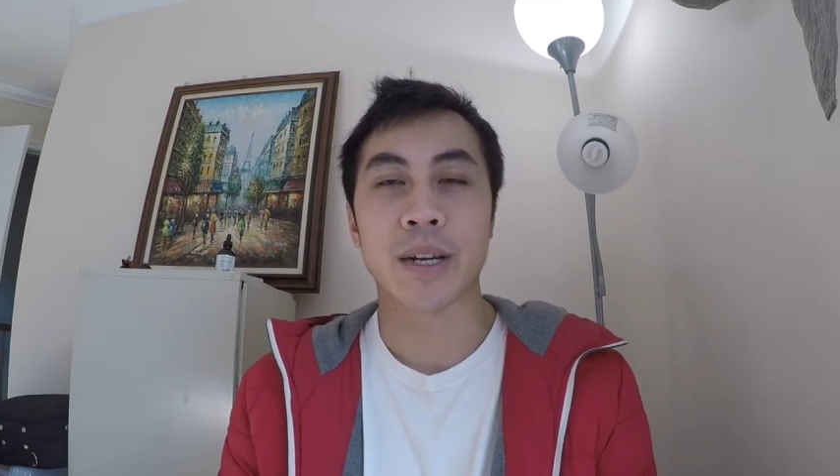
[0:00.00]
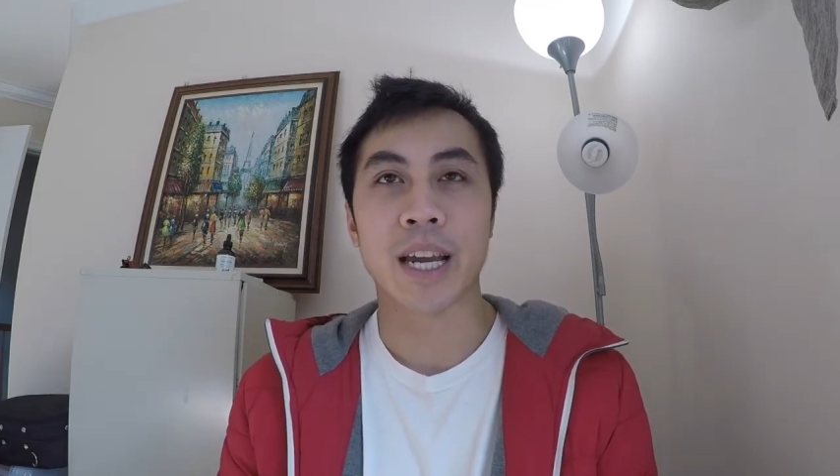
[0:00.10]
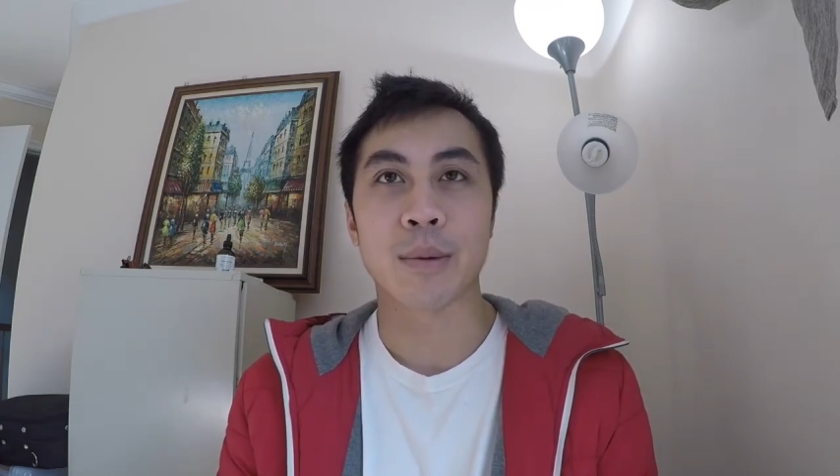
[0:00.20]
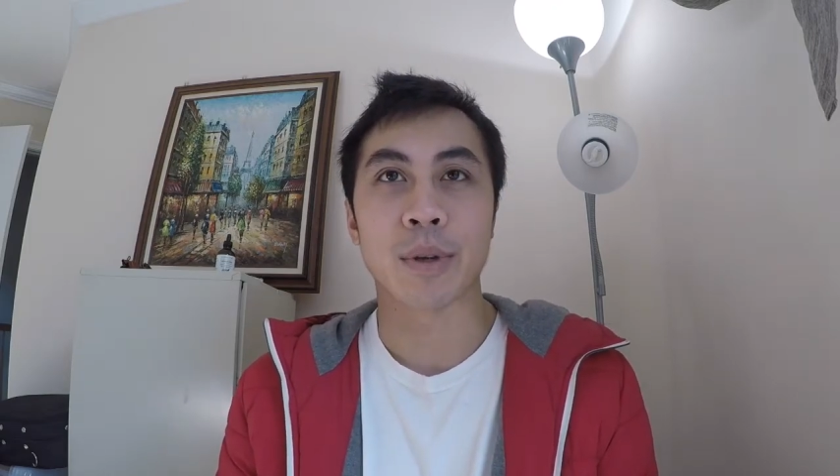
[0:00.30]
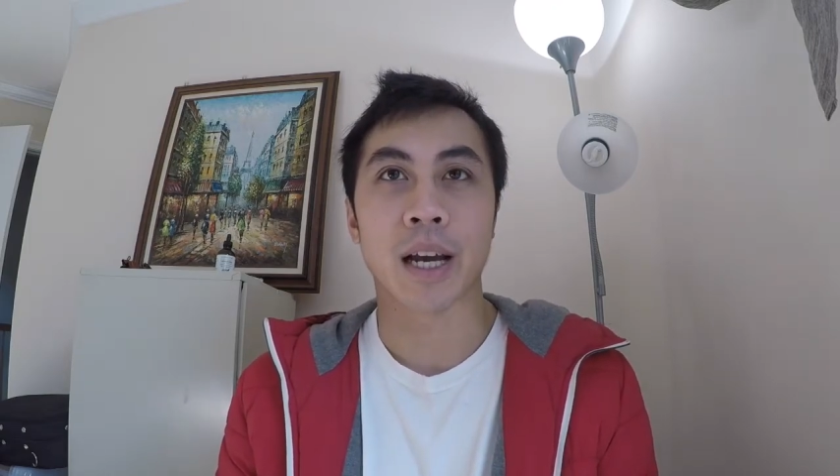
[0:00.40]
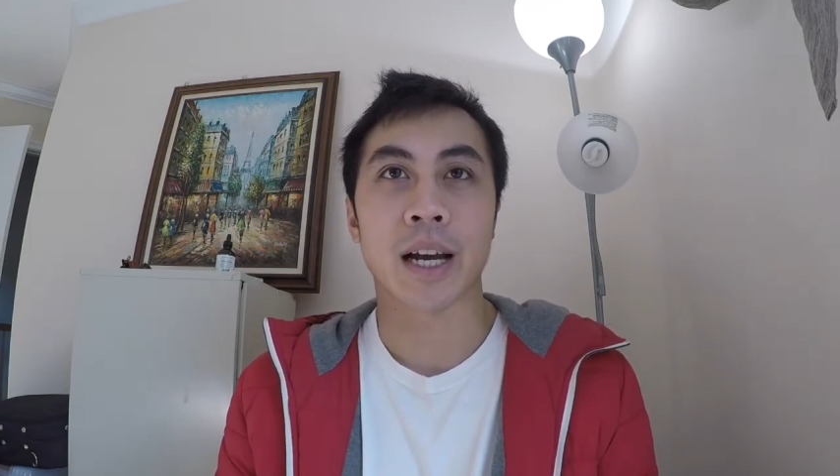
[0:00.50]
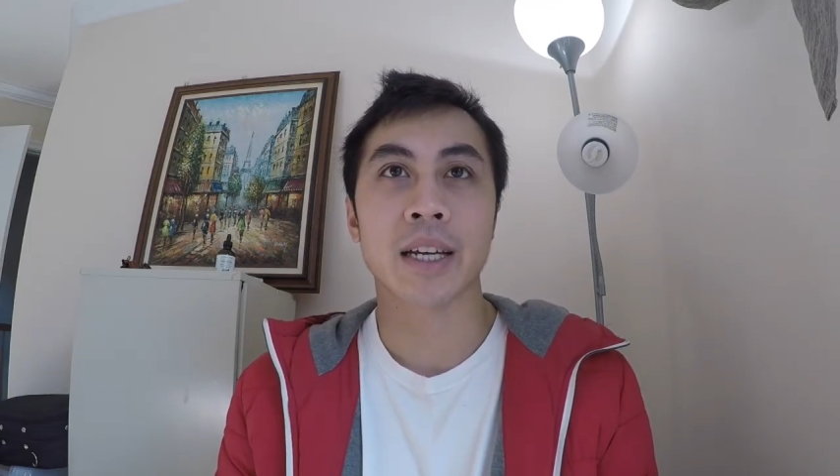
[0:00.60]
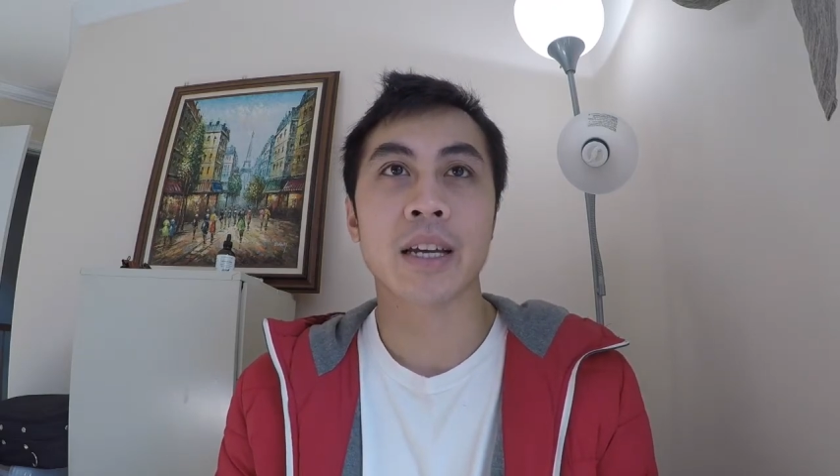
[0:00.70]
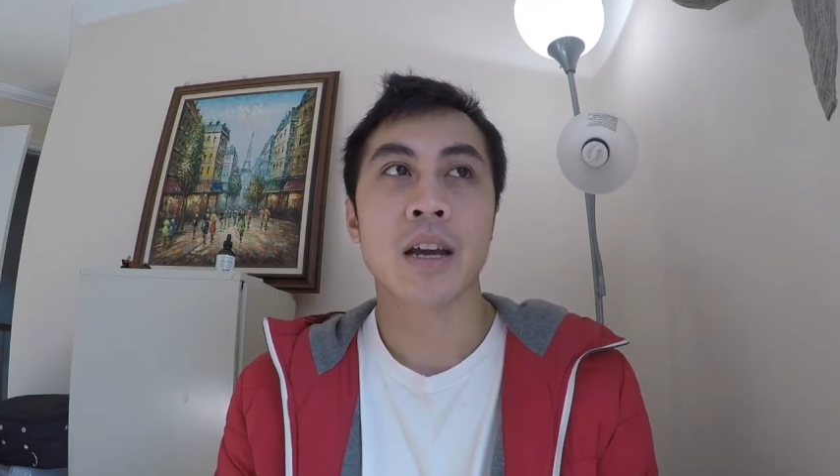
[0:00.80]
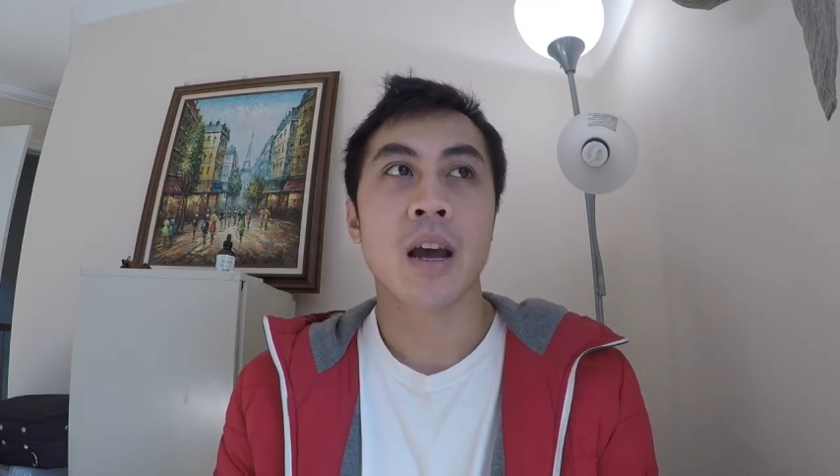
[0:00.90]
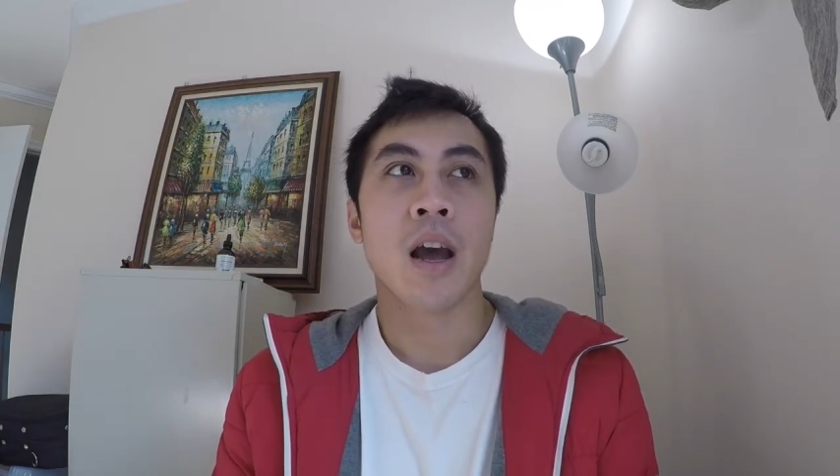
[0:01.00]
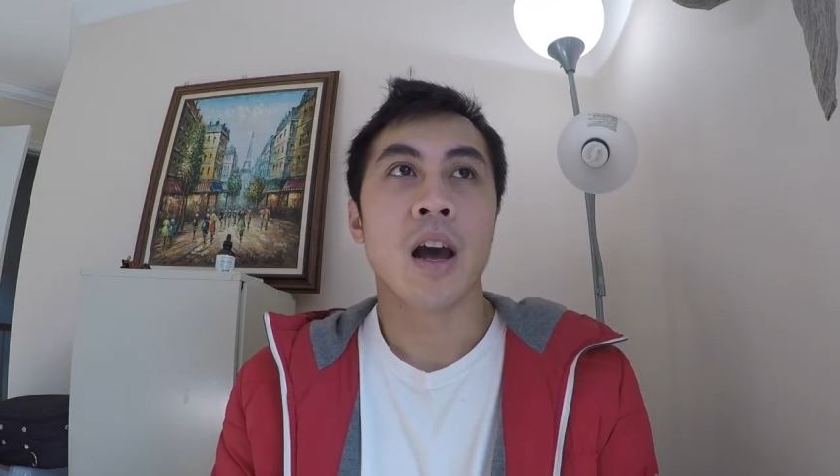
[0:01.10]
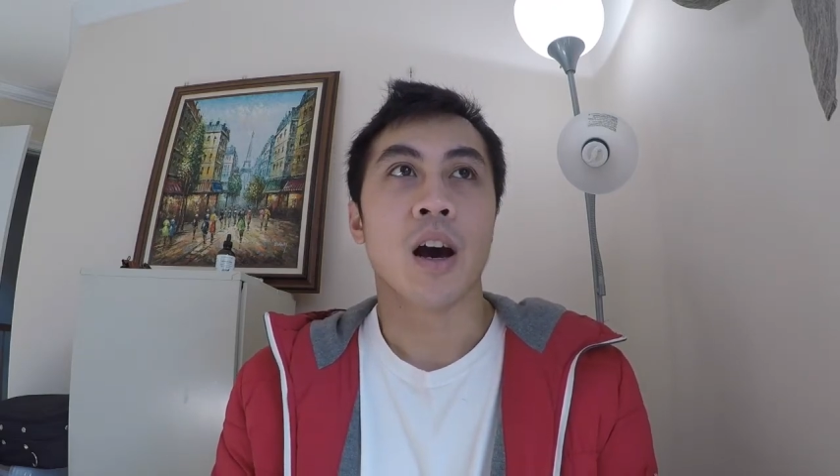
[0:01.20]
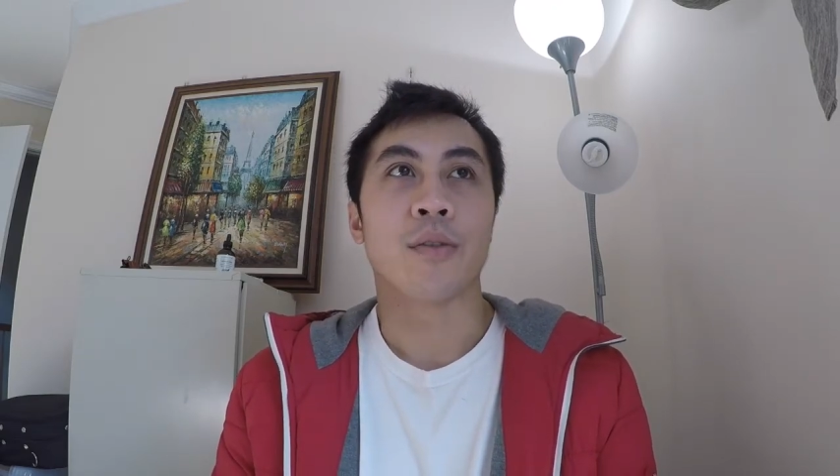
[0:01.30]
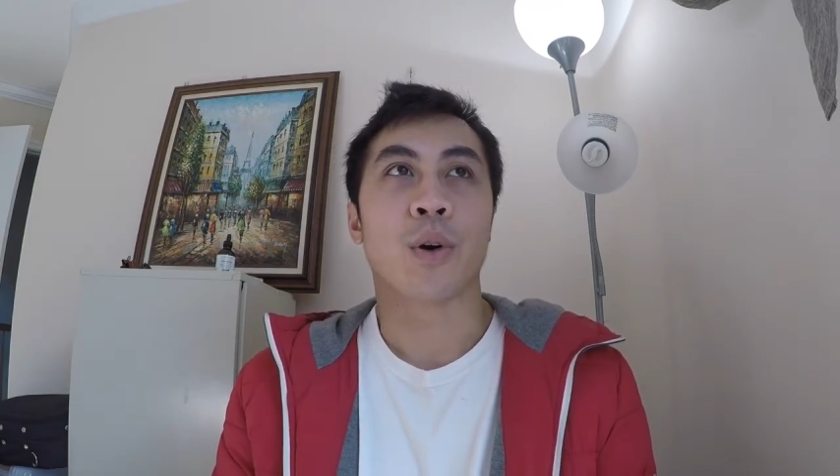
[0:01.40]
API.
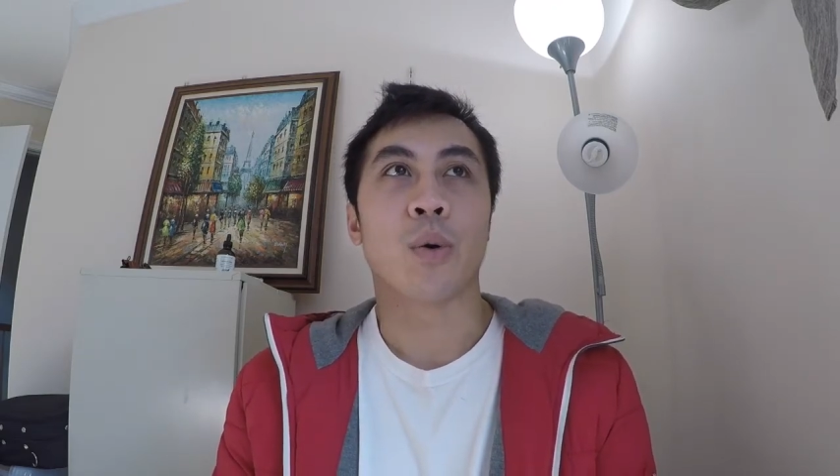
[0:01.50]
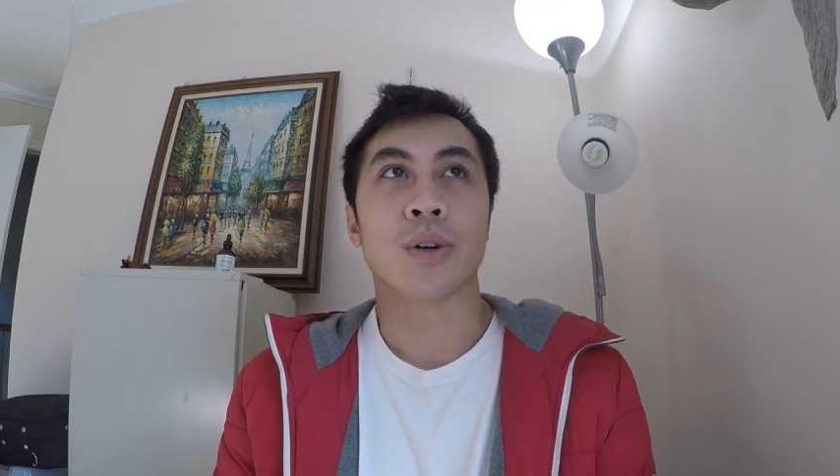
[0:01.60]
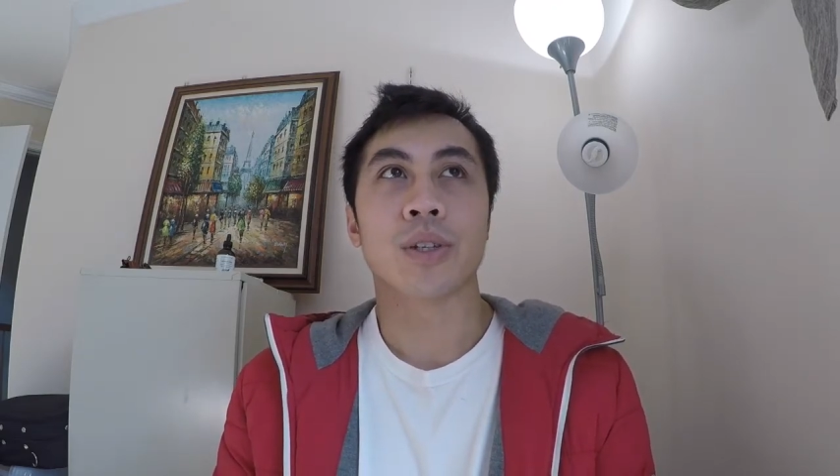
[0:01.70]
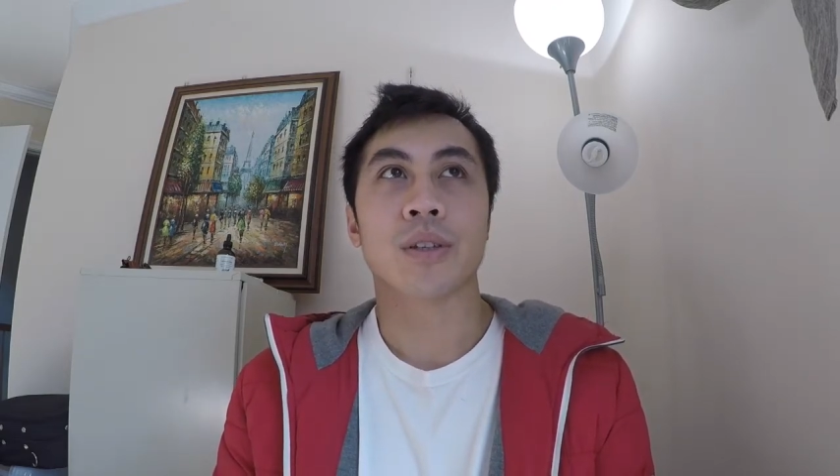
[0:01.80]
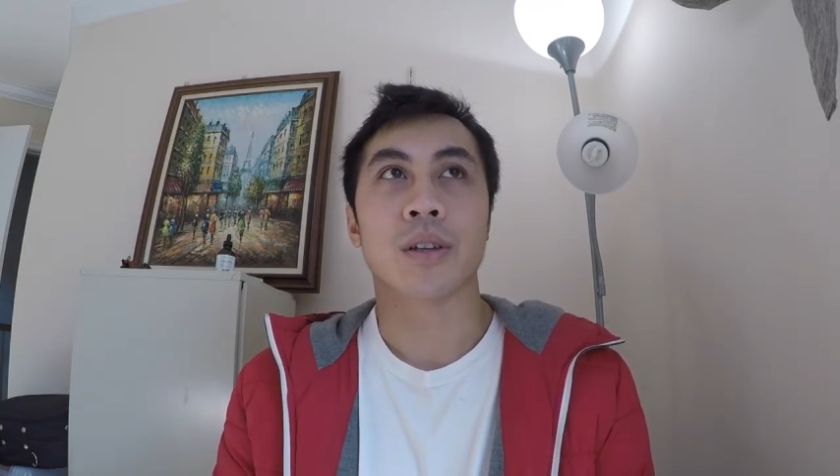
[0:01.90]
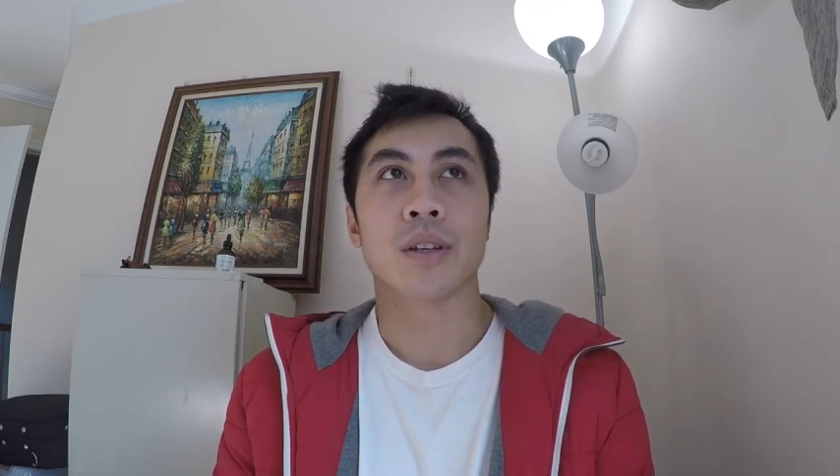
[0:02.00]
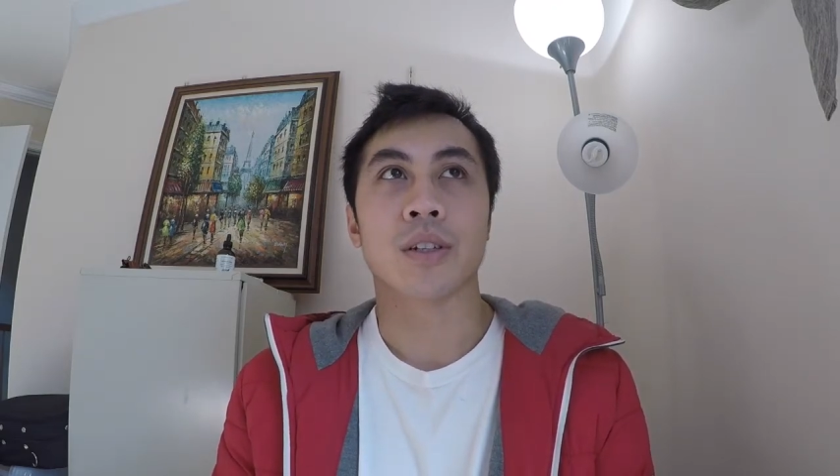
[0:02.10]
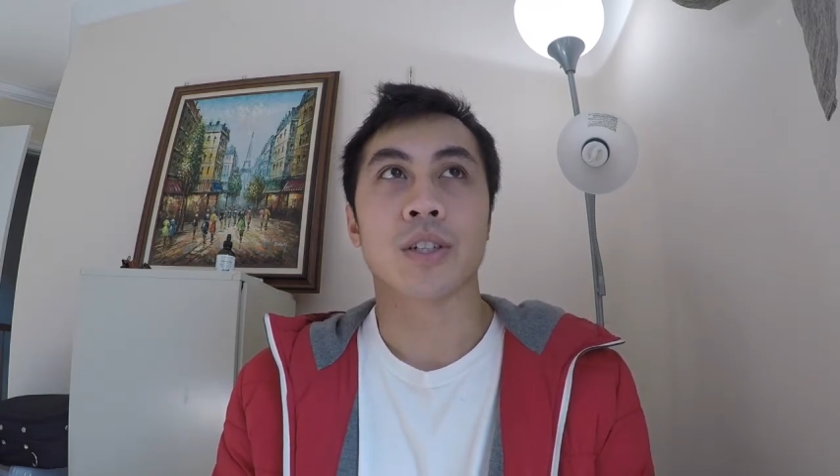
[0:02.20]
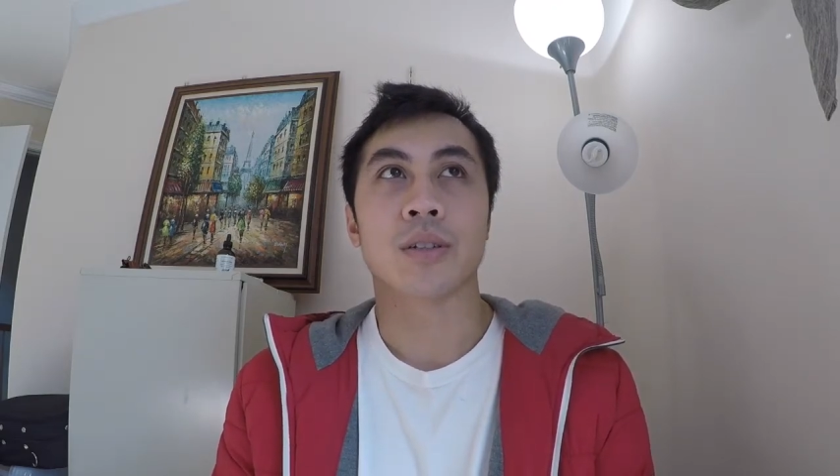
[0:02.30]
Of course, the